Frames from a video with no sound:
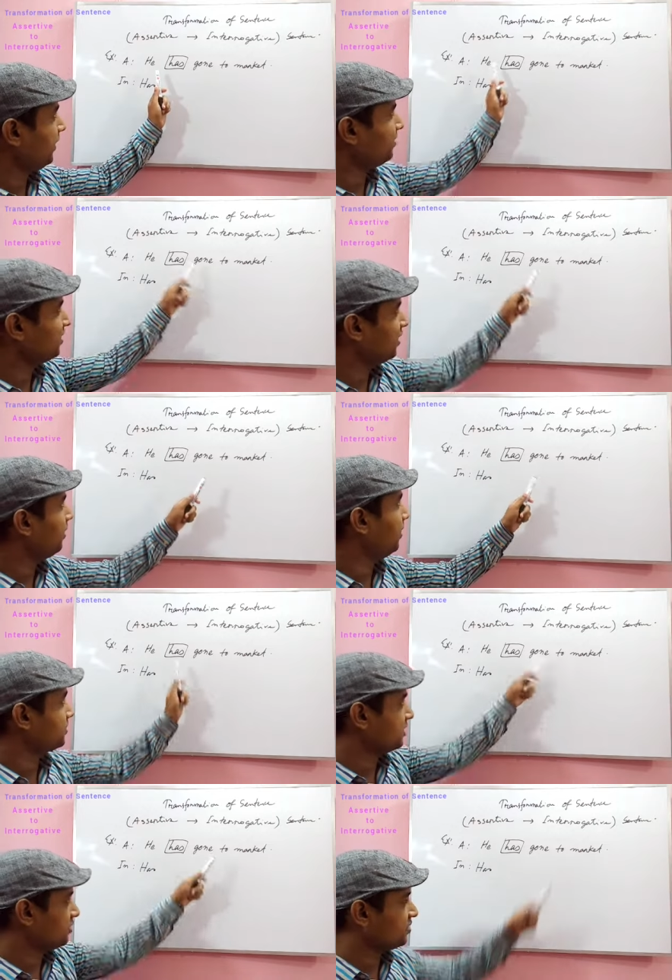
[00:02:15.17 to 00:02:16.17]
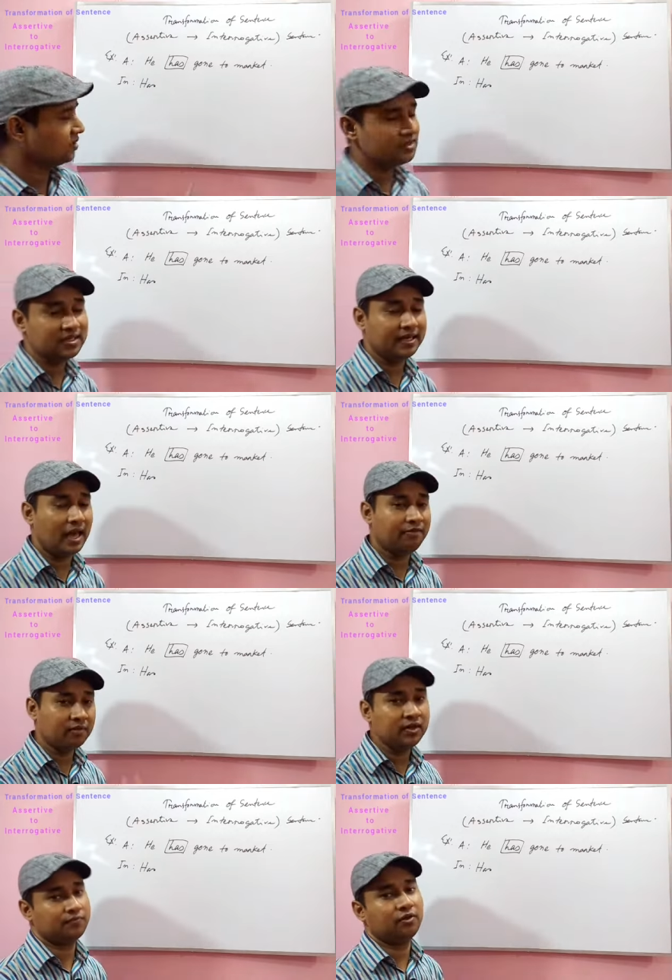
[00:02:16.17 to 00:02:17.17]
get the assertive sentence in
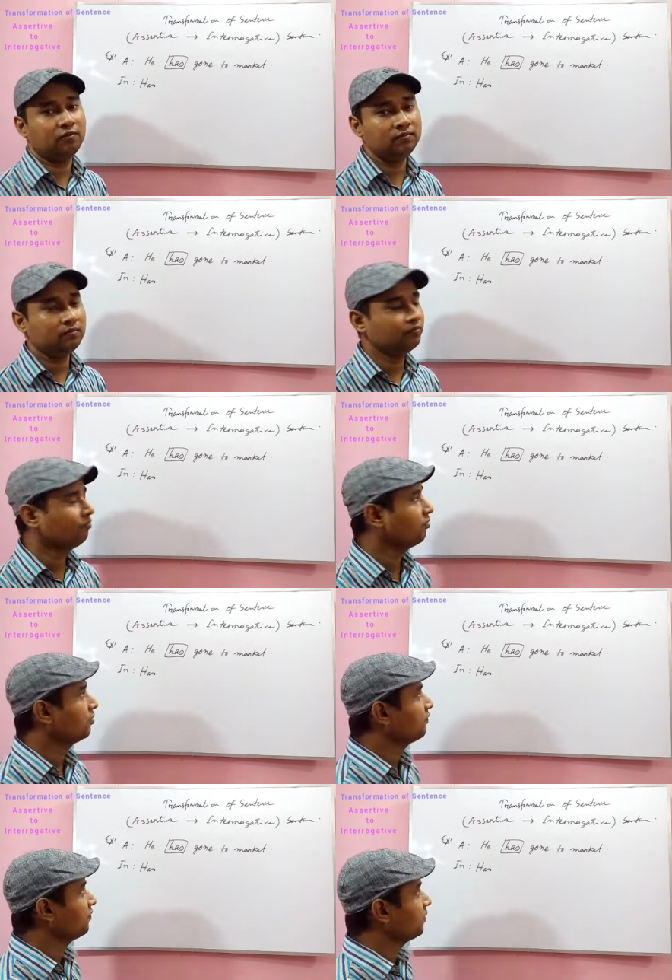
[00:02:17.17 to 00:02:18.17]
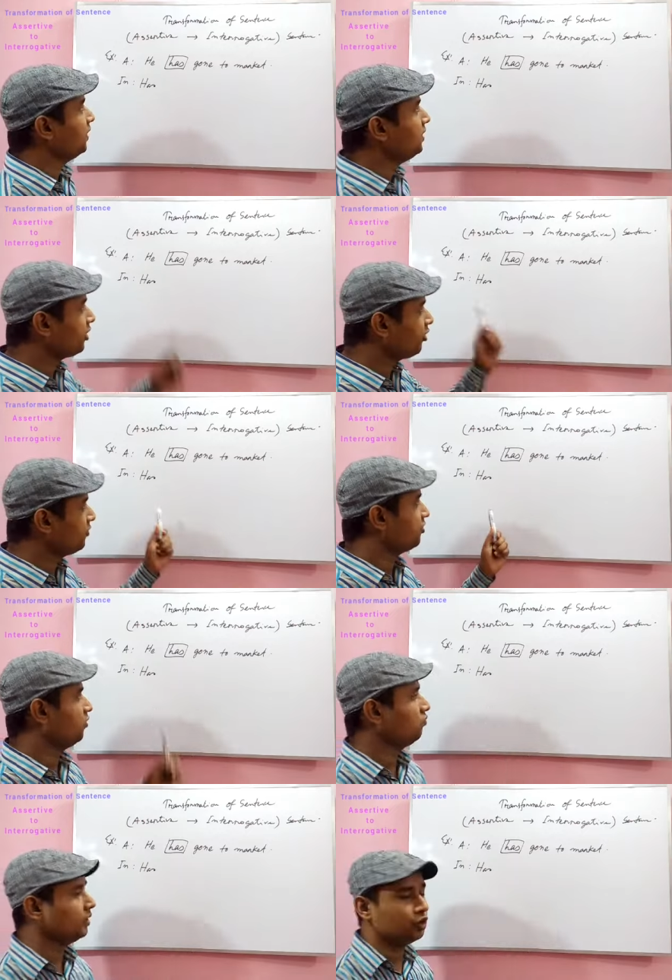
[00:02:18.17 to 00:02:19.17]
affirmative form, in interrogative
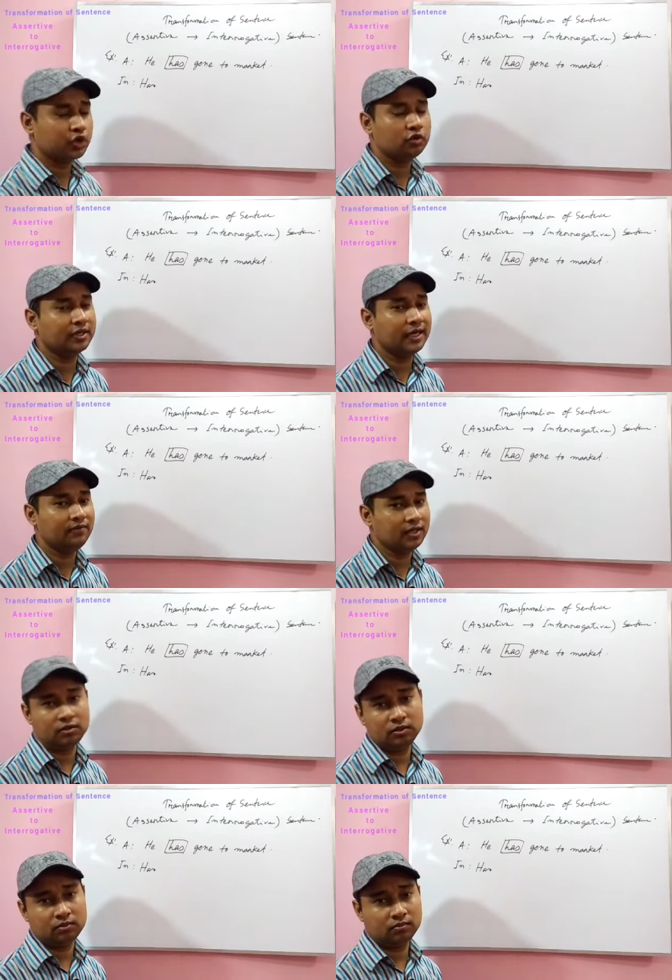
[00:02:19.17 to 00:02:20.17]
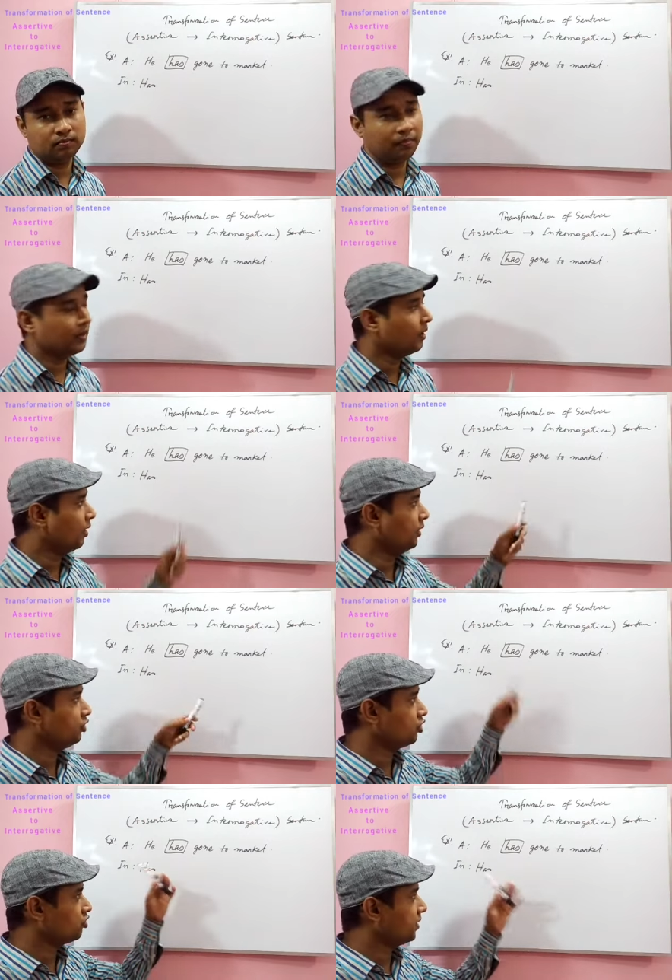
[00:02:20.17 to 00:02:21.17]
form, you should give it,
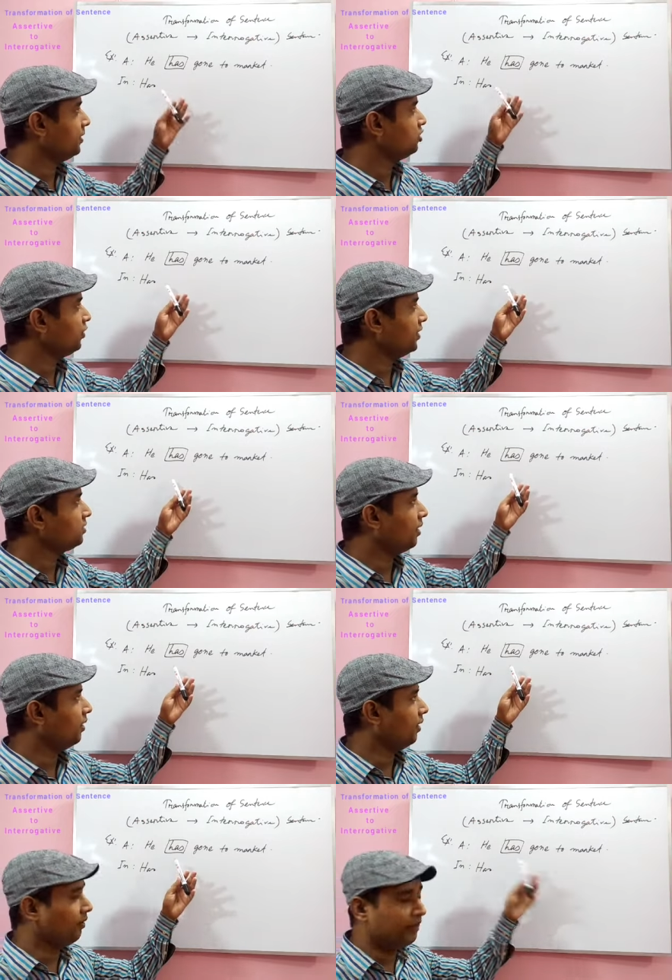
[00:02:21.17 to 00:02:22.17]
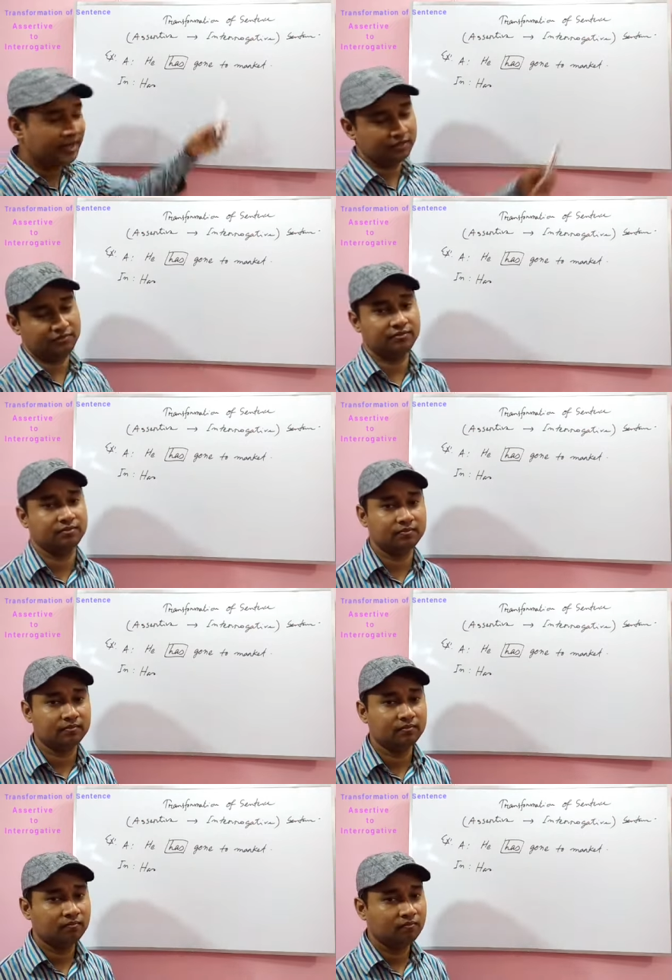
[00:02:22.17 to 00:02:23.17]
you should turn into it negative.
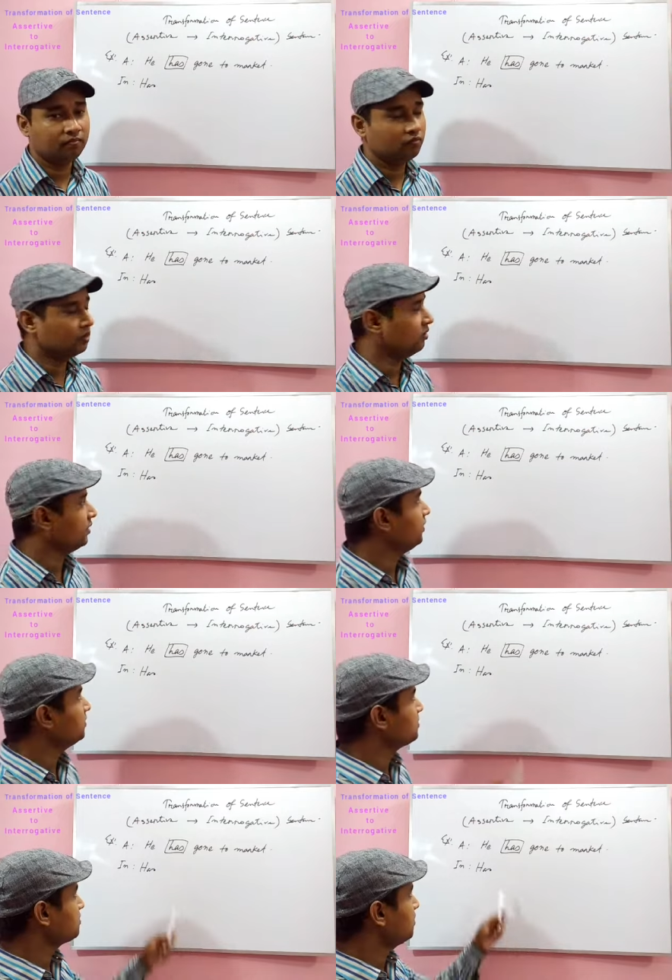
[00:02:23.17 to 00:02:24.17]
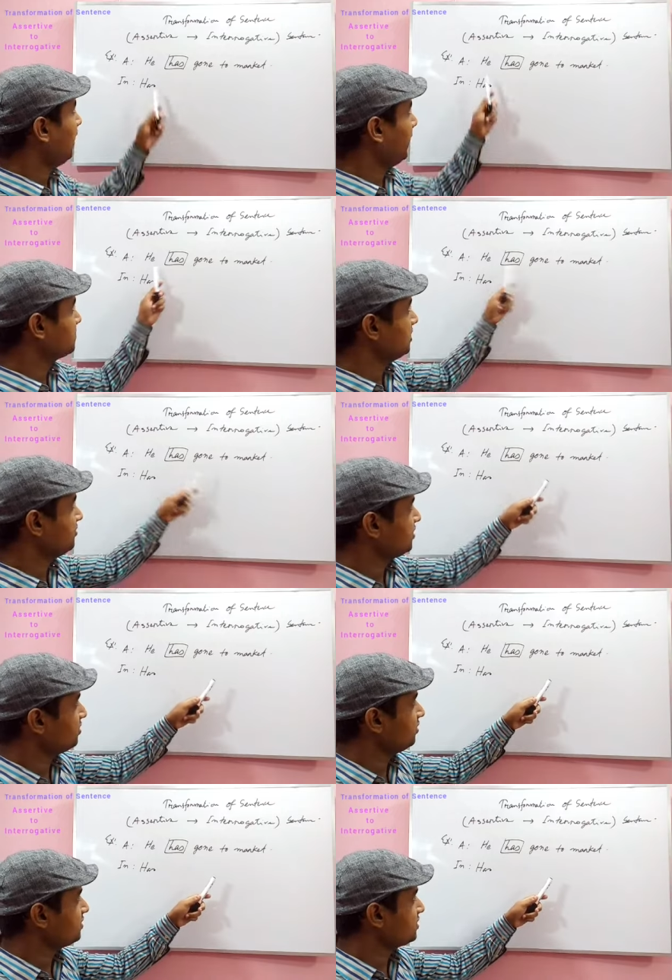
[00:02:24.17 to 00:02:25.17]
That means assertive
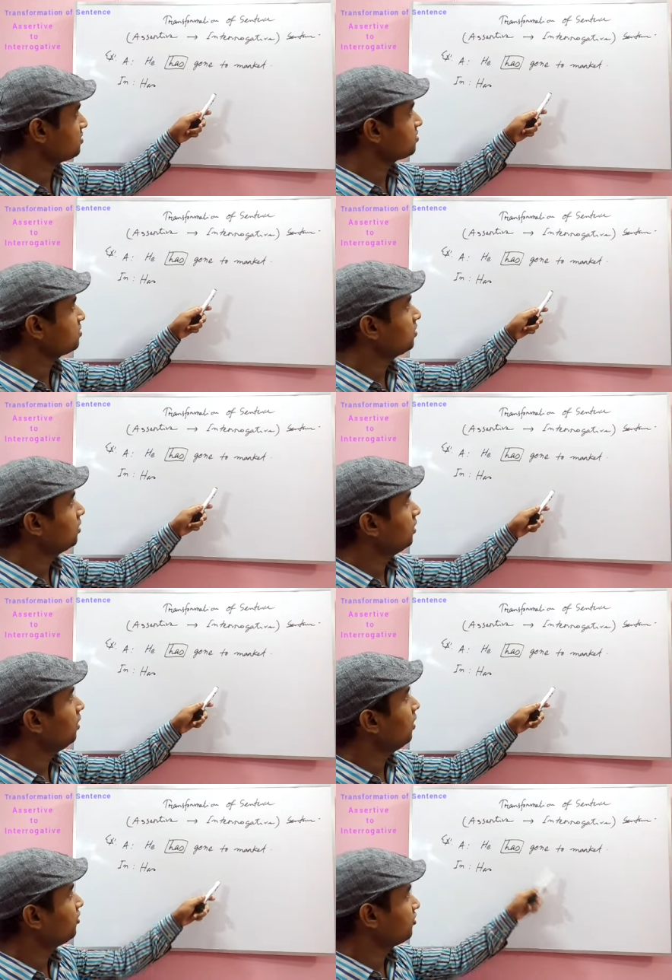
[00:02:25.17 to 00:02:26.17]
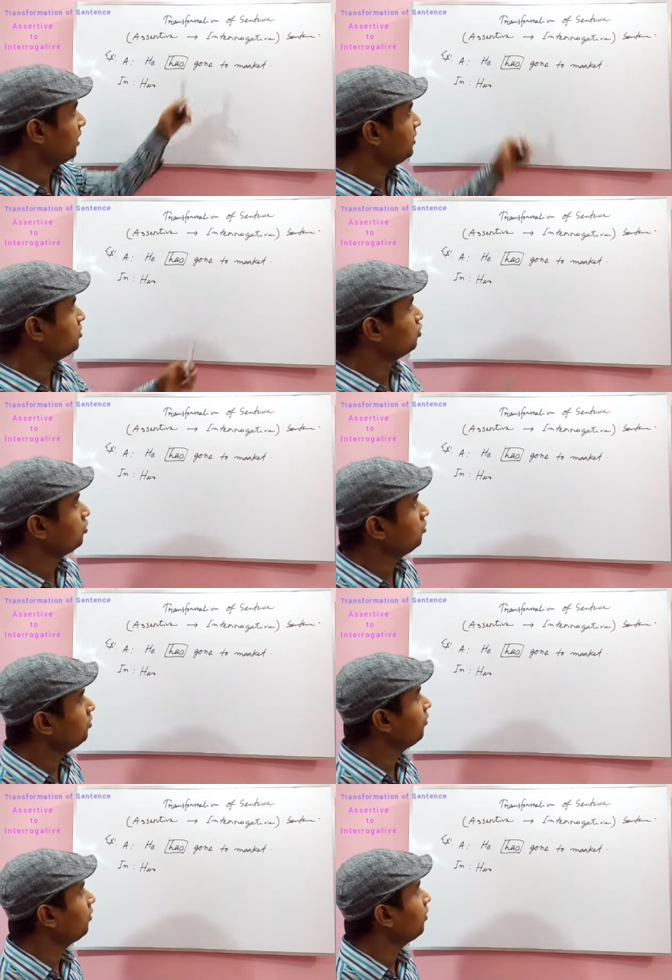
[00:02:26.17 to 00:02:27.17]
sentence turn into
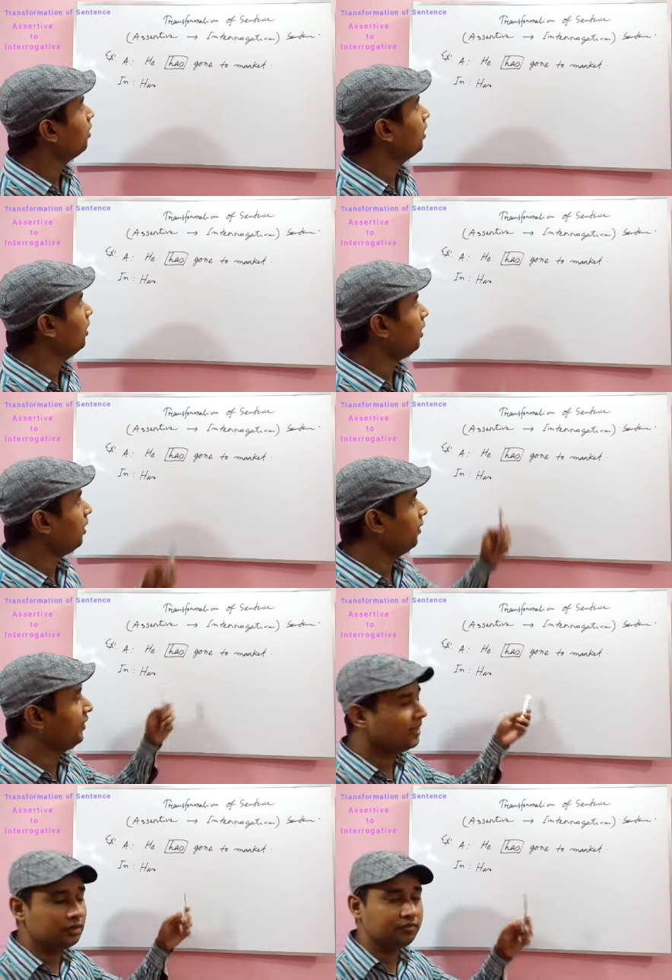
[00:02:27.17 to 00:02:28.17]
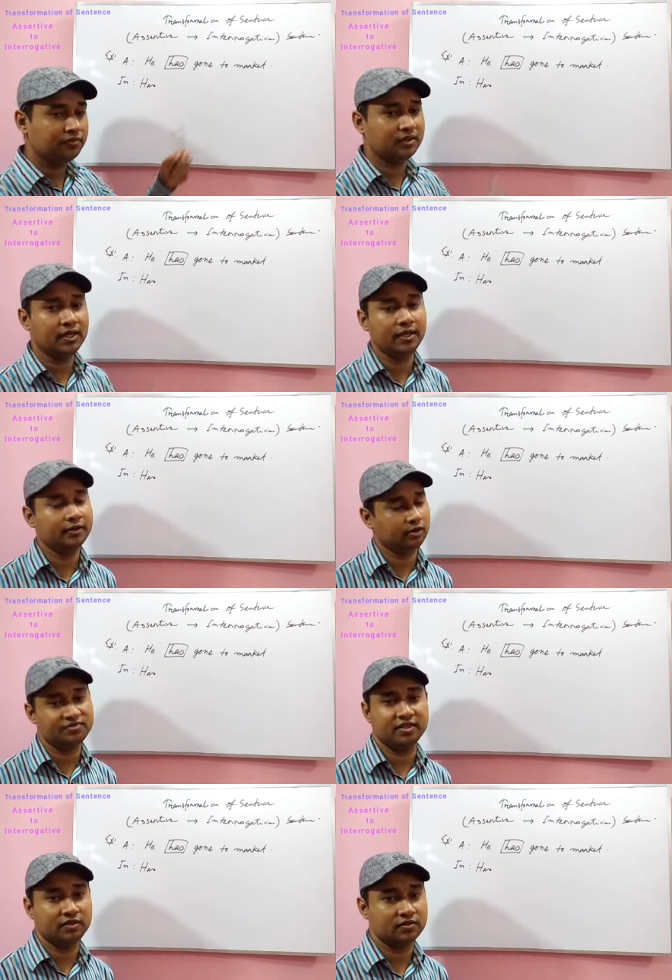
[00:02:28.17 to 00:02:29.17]
a negative
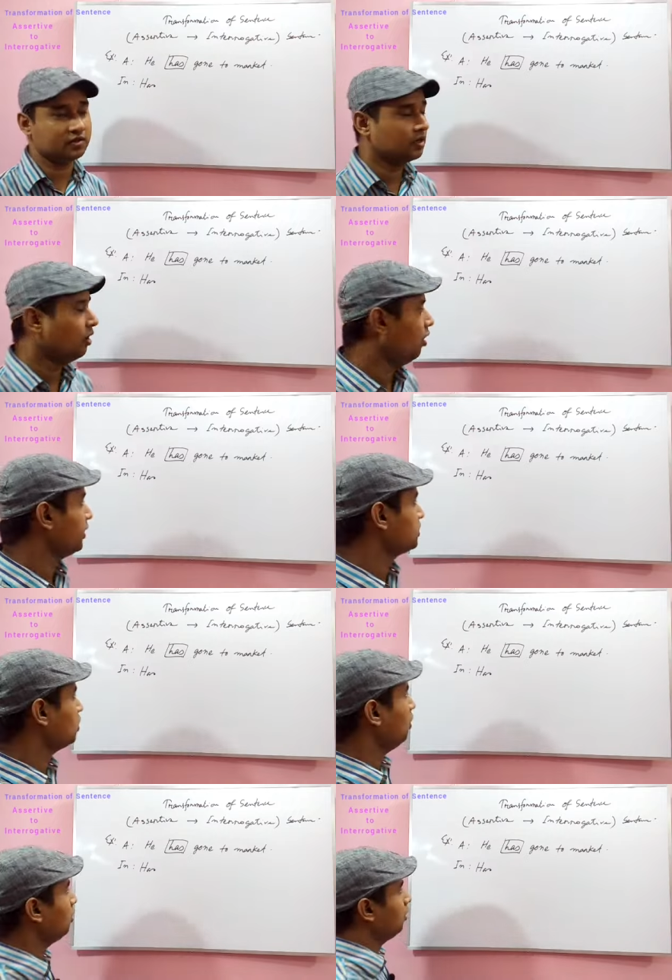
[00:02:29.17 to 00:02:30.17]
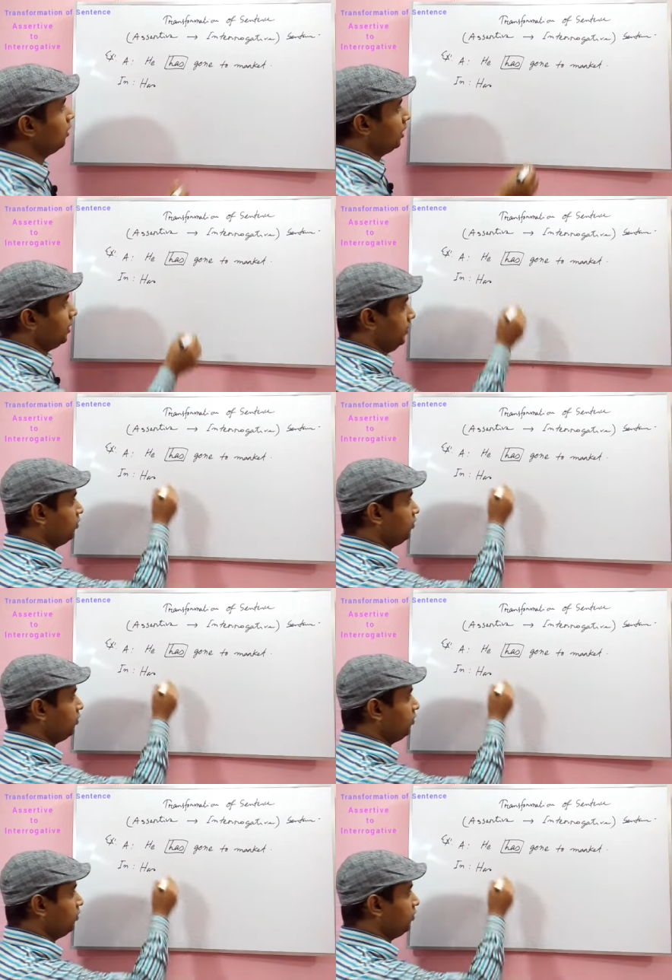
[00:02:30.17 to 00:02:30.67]
interrogative sentence. Okay, so you